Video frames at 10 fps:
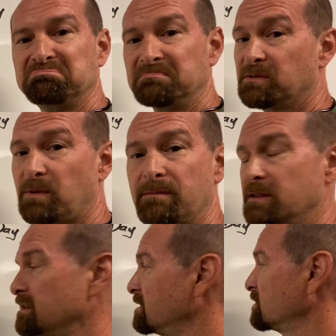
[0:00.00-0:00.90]
It's probably
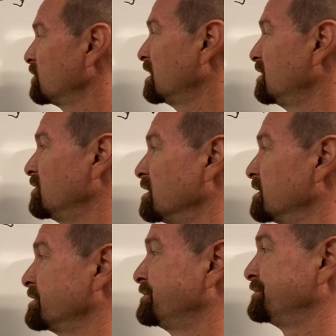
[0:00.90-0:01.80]
the easiest way to do
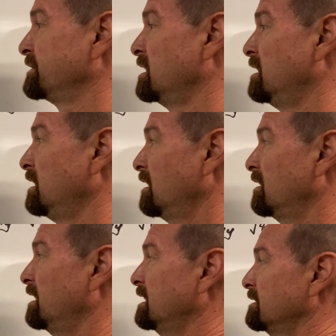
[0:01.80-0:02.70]
this.
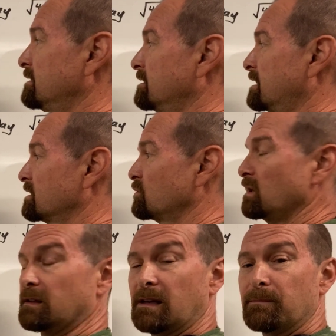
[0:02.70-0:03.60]
All right, guess
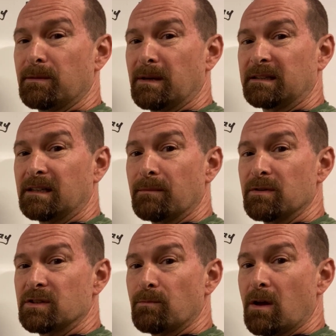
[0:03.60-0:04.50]
what? I'm going to make the
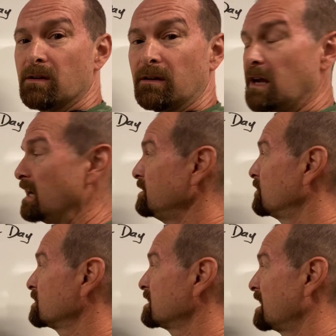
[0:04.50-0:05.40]
numbers smaller. I
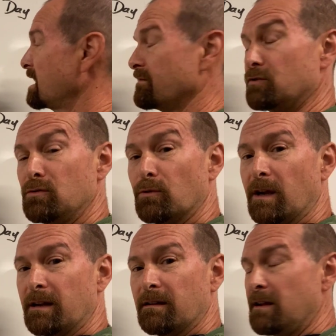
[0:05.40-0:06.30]
noticed that I have a
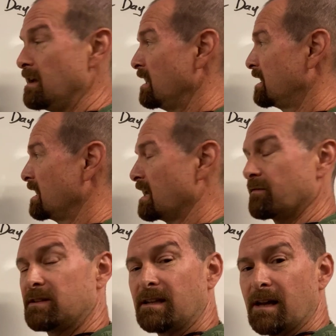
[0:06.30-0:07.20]
numerator and I have
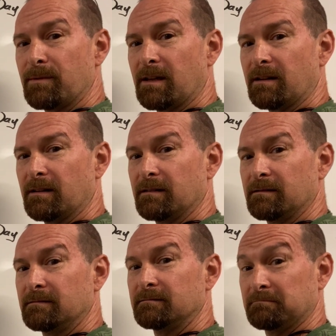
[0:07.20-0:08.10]
a denominator.
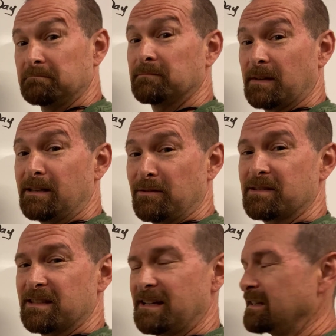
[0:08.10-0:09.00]
I
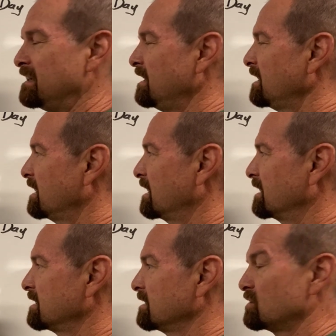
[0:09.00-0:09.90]
noticed that.
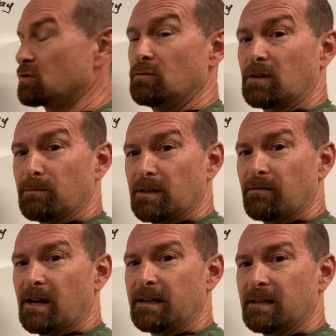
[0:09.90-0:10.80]
And 2 can be
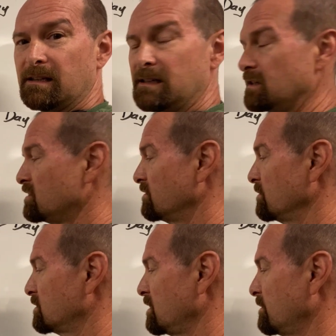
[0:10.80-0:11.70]
divided into each of
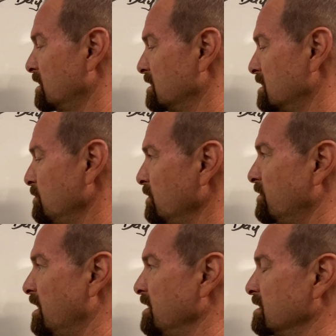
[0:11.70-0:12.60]
them. So I'm going to
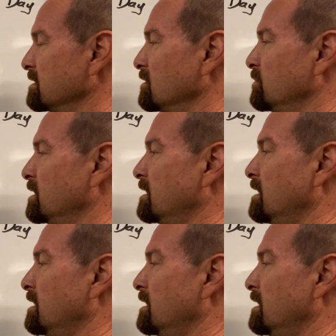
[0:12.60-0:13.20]
simplify this a little bit.